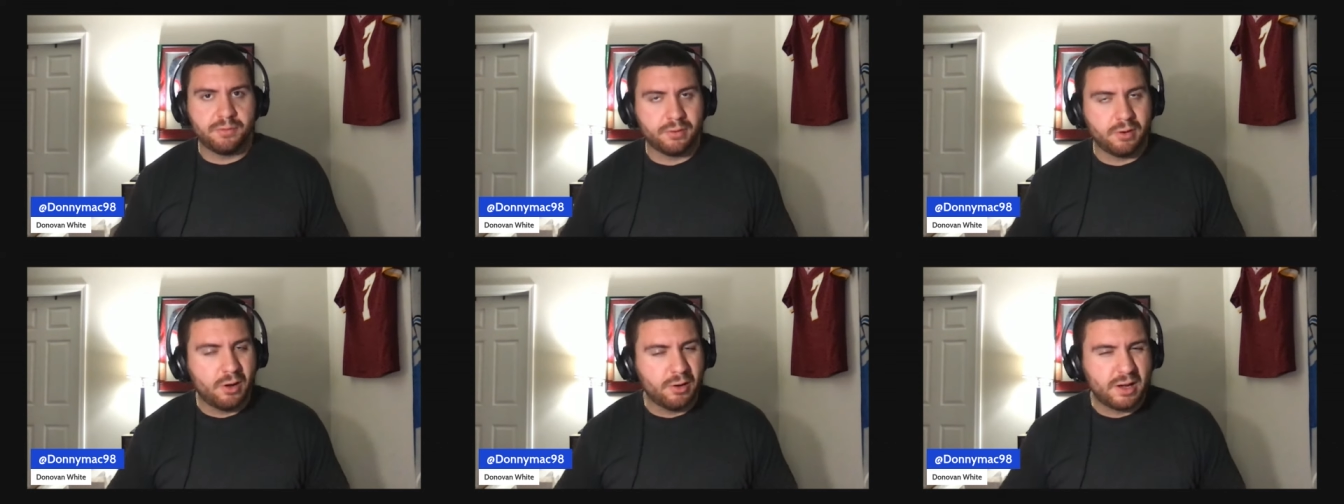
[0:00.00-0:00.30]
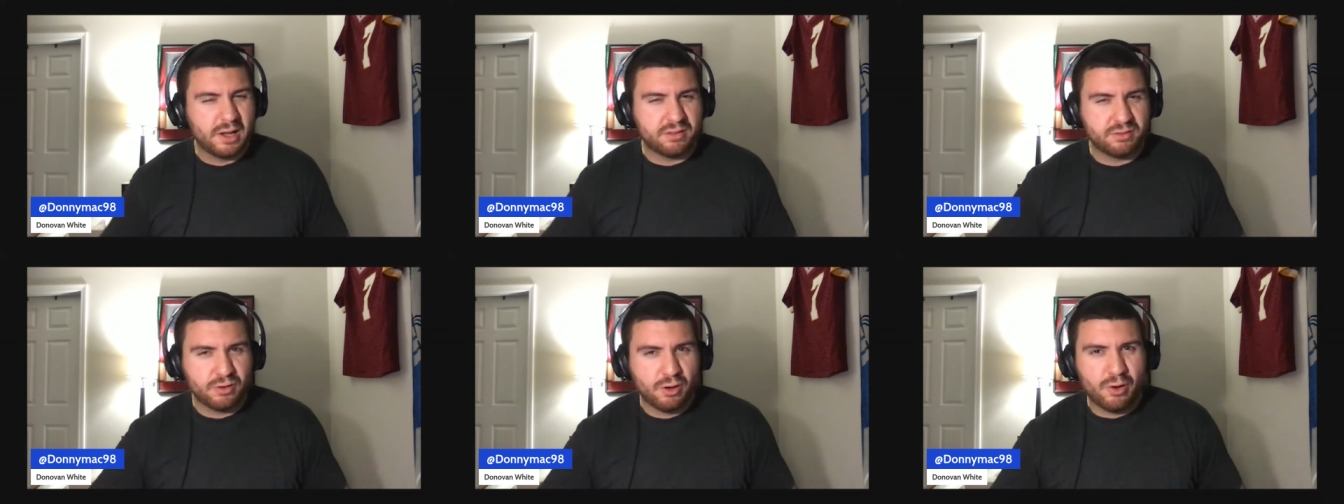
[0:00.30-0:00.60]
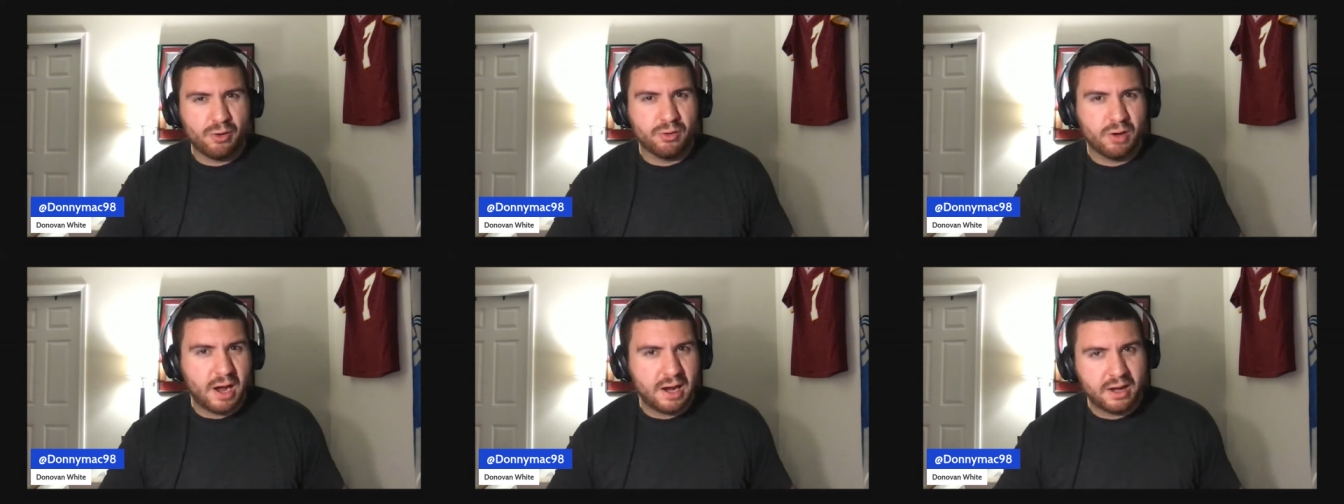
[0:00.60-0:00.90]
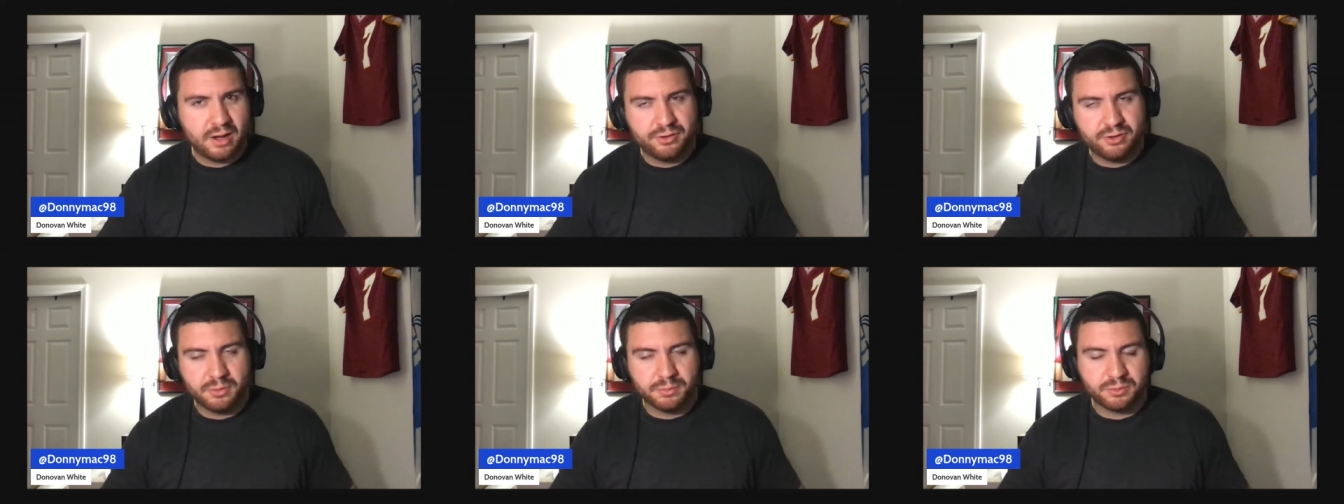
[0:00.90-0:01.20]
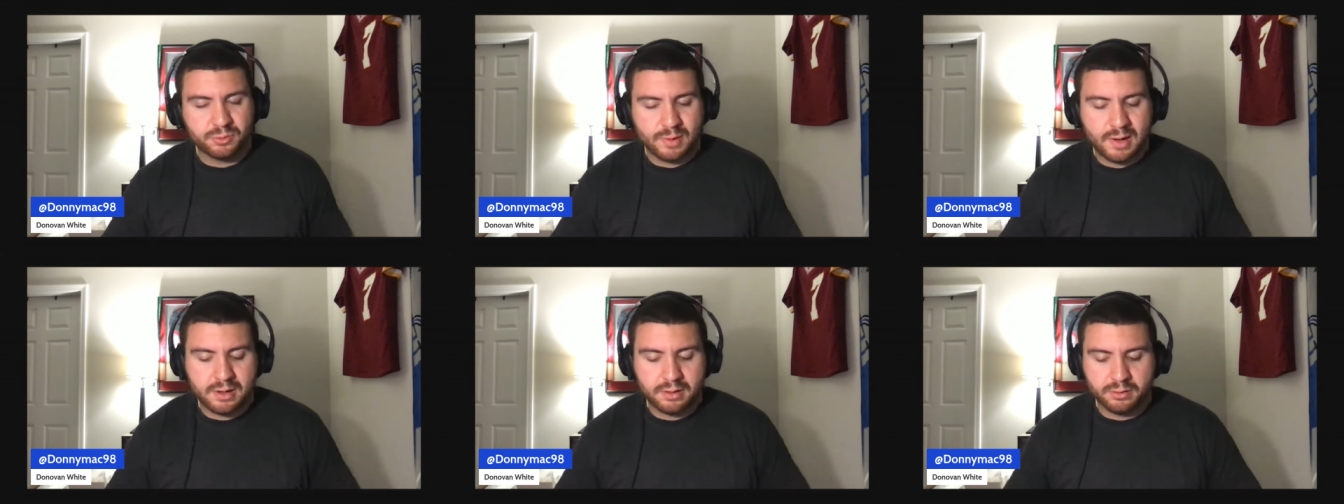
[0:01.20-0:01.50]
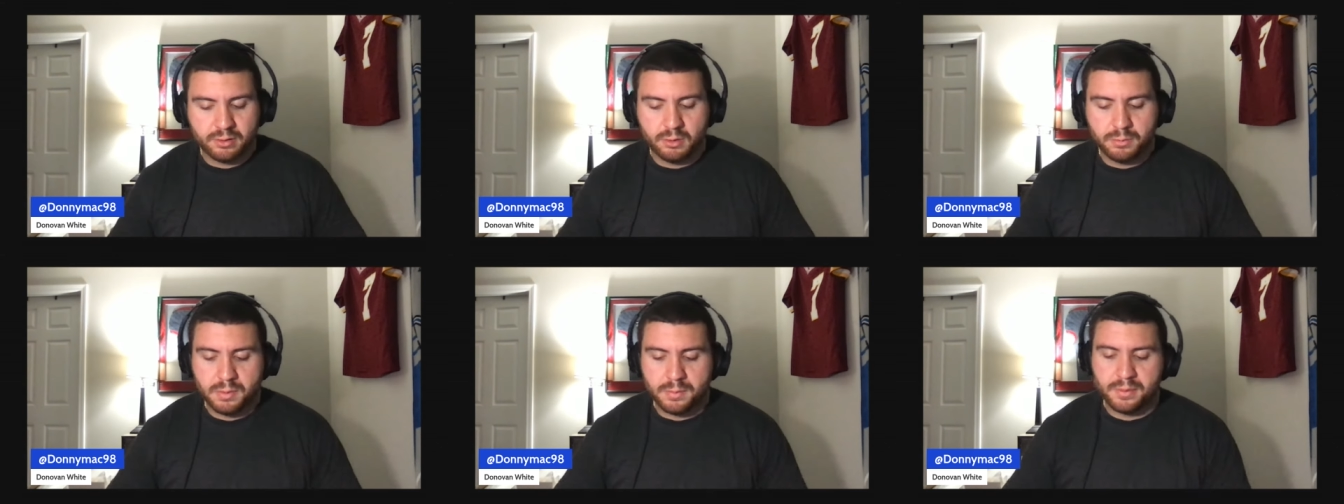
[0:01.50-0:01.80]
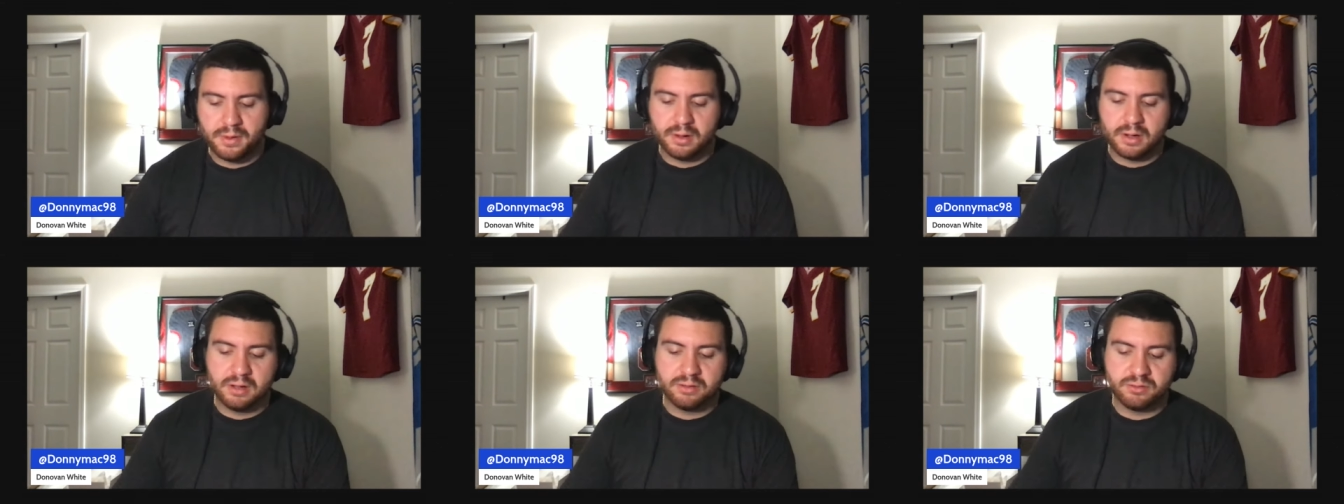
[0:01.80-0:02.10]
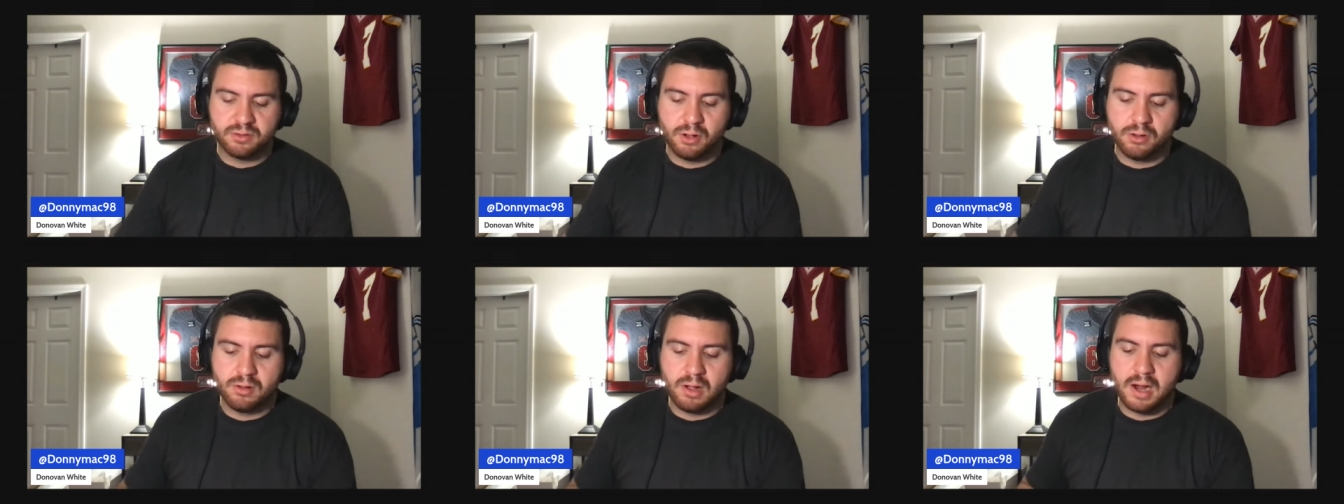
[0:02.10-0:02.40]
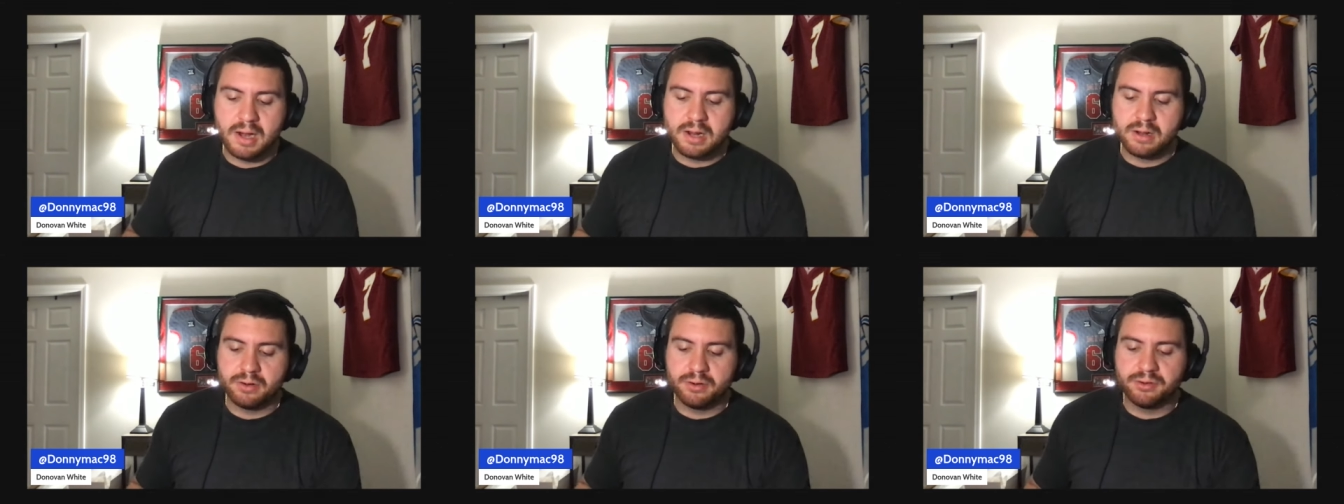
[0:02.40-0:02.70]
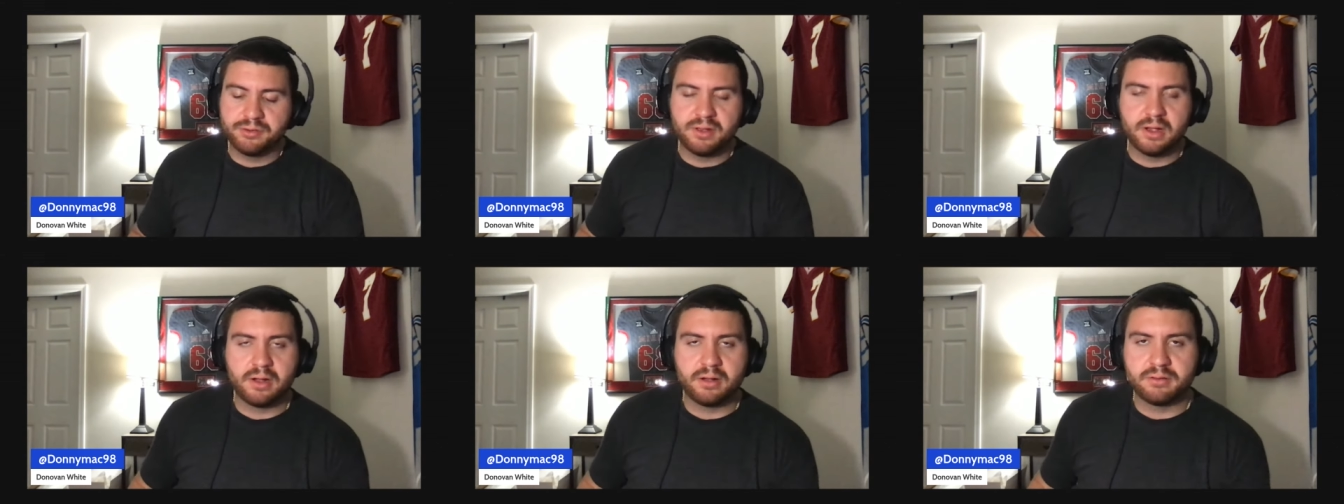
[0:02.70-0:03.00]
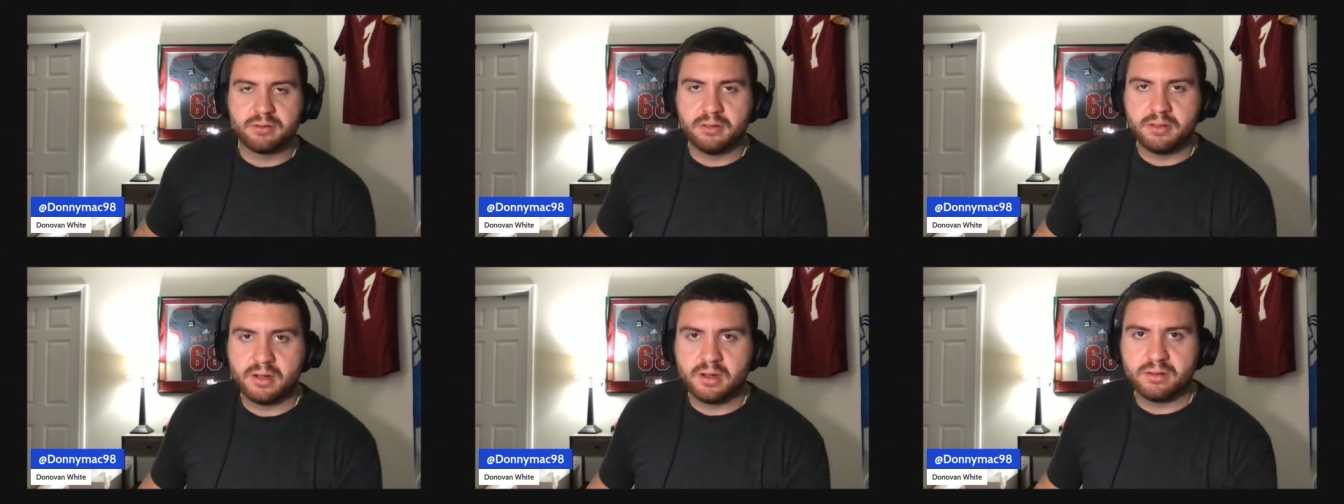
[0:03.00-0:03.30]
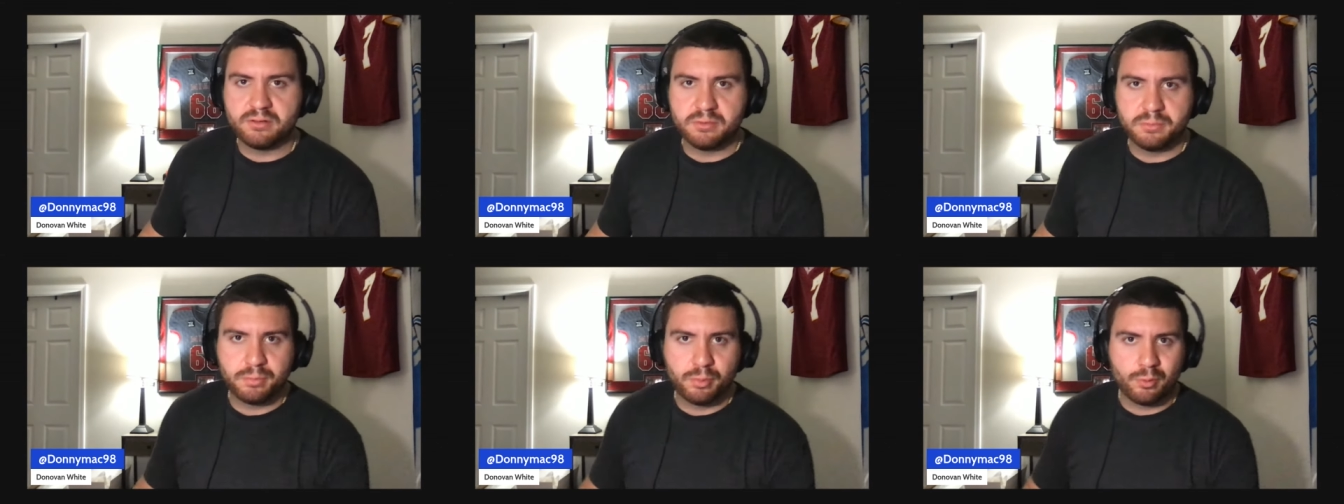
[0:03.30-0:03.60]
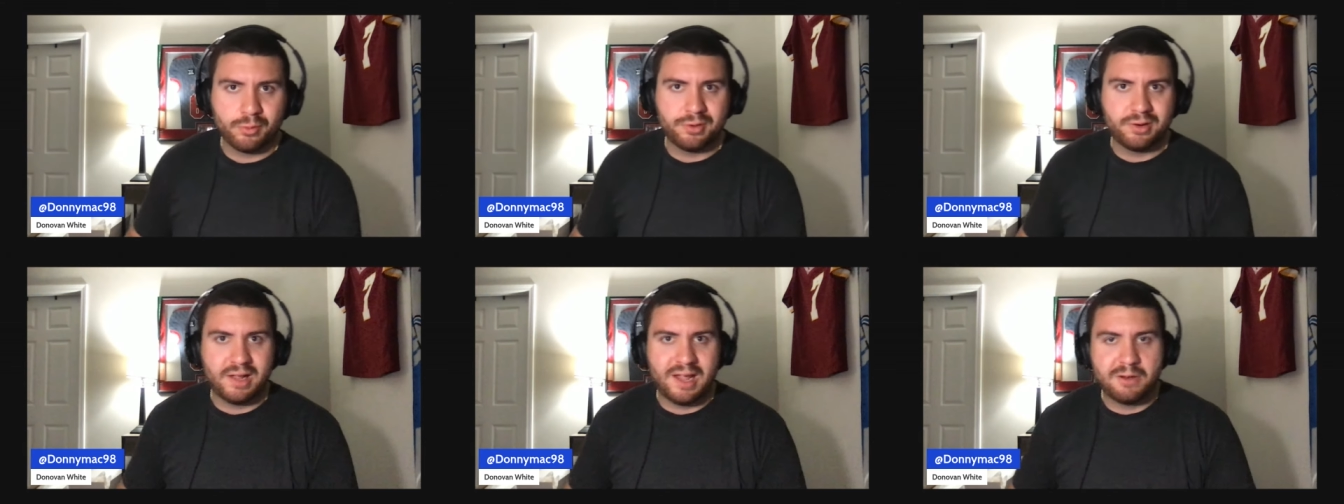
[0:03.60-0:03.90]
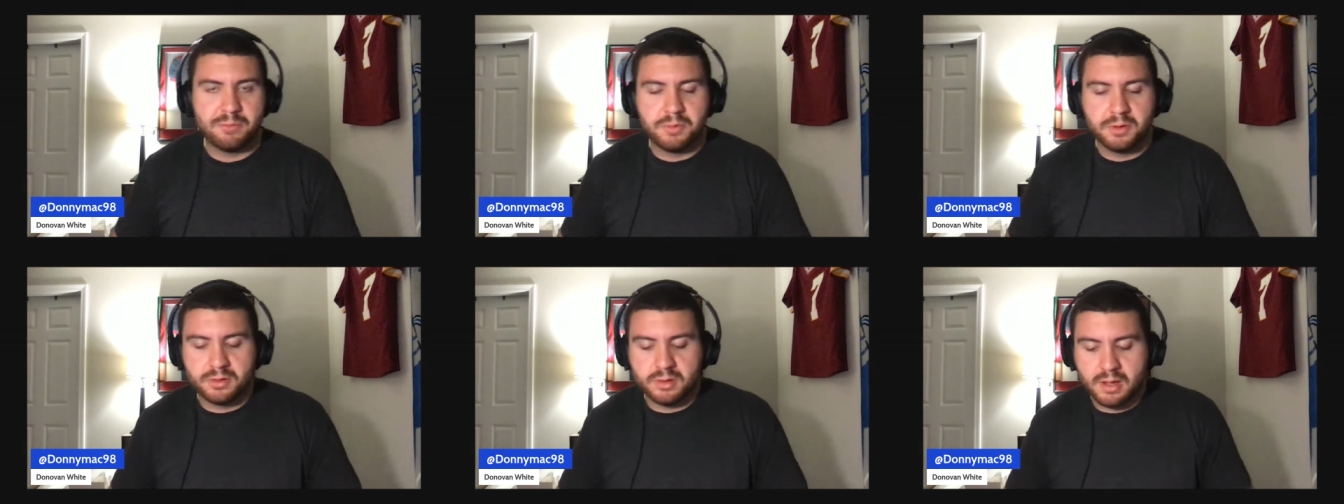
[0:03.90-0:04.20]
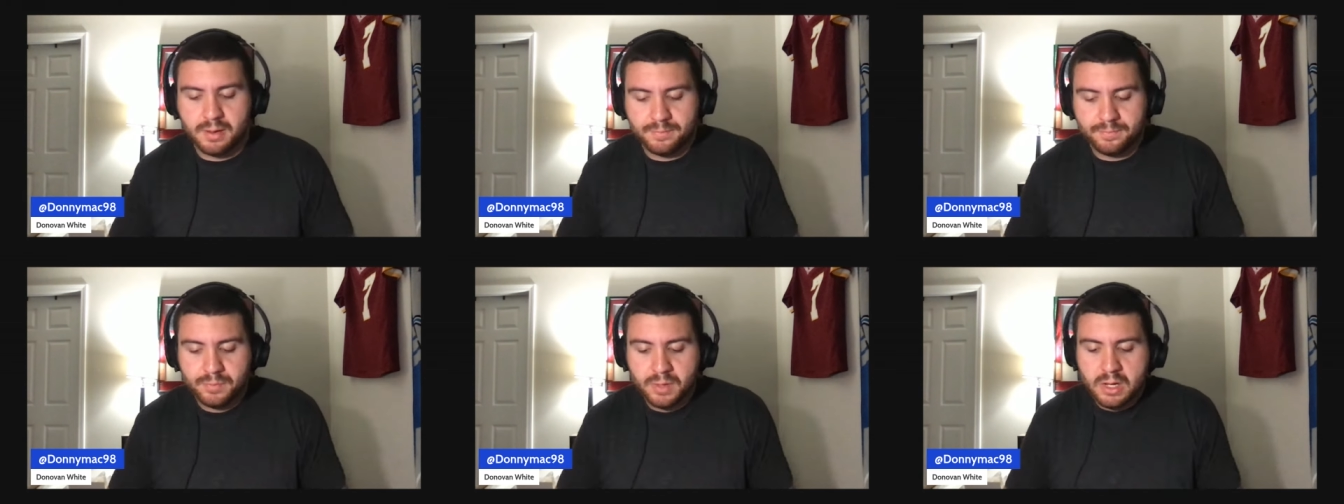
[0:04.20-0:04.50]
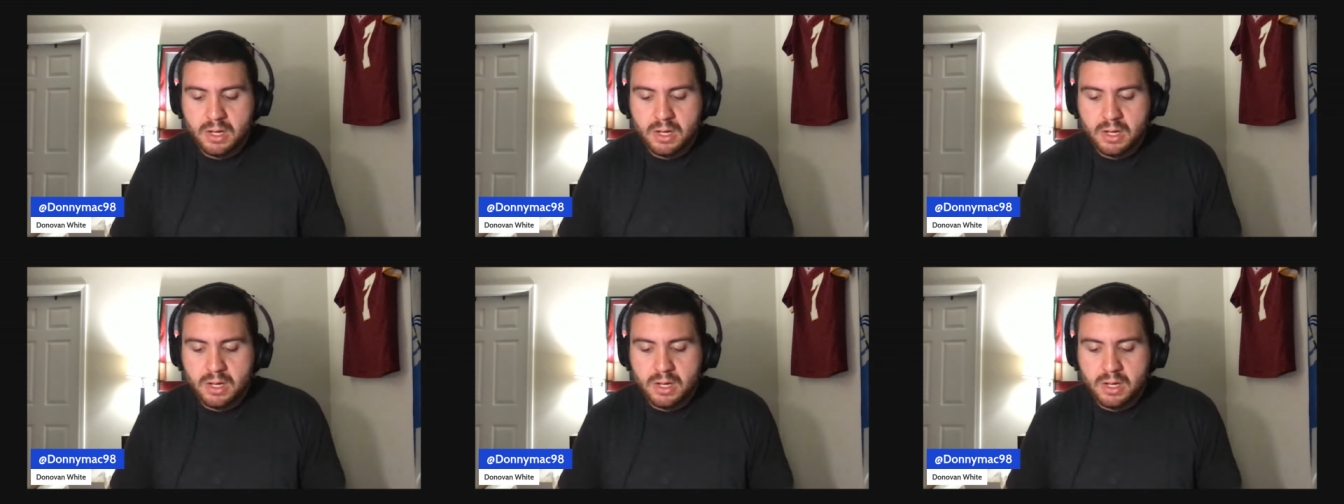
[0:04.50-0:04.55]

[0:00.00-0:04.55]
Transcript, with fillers: And I'll get to O line. I jumped around a little bit, but I'll get to O line here in a second because I think it's important to end with them.